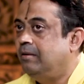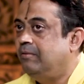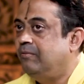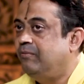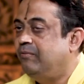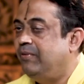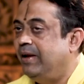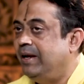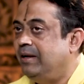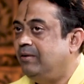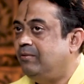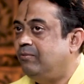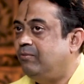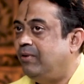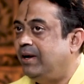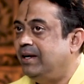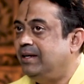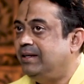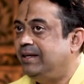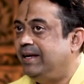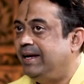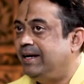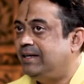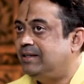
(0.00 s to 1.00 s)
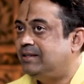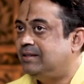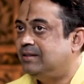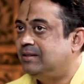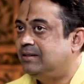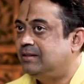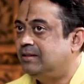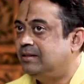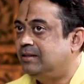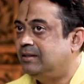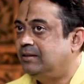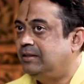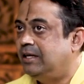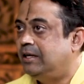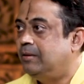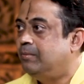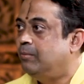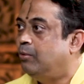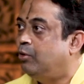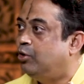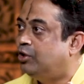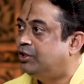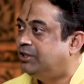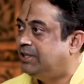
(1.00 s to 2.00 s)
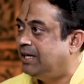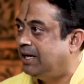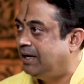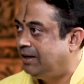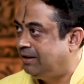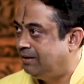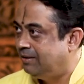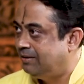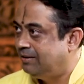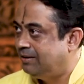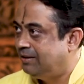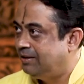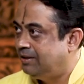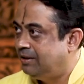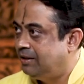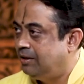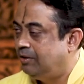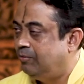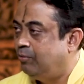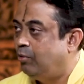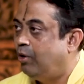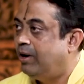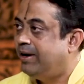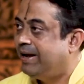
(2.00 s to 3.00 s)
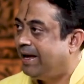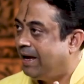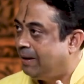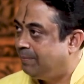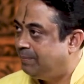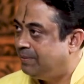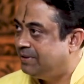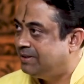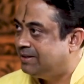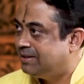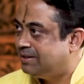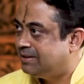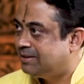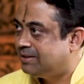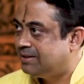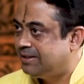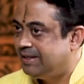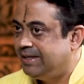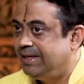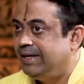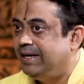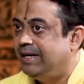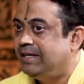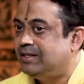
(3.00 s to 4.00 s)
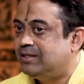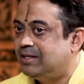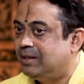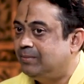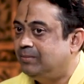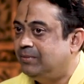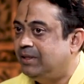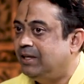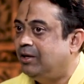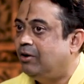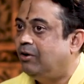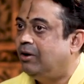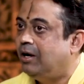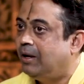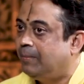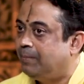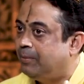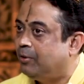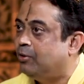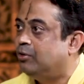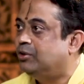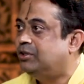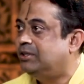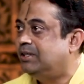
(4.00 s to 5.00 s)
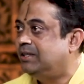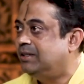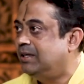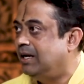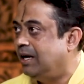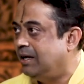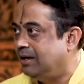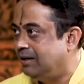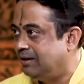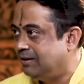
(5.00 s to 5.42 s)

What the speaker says: When one gets that moksha, what happens is he gets something called aparoksha gnana,